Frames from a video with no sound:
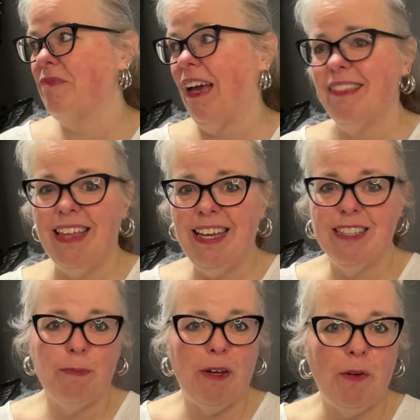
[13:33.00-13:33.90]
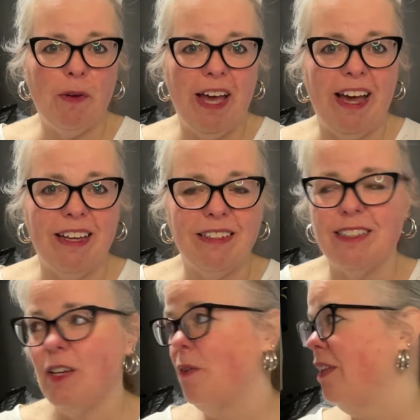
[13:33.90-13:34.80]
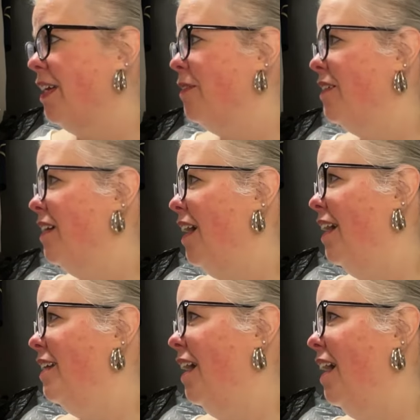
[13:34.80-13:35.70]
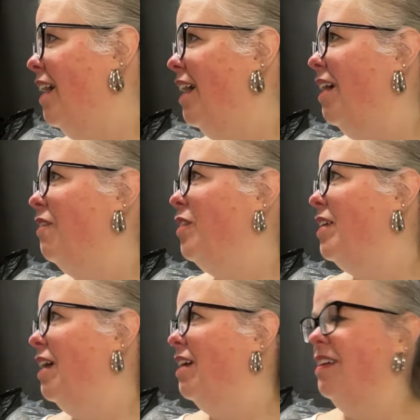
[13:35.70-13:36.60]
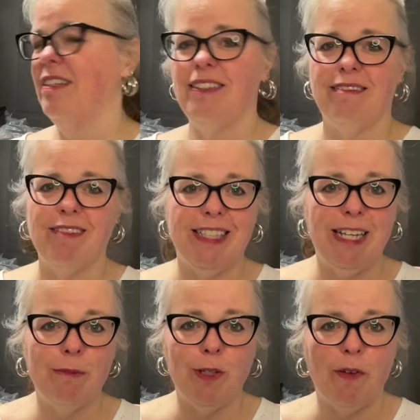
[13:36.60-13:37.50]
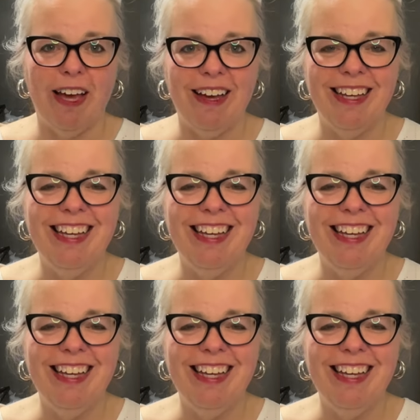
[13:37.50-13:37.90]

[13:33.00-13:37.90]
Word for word: I think it's been okay. So like I every it, it seems okay.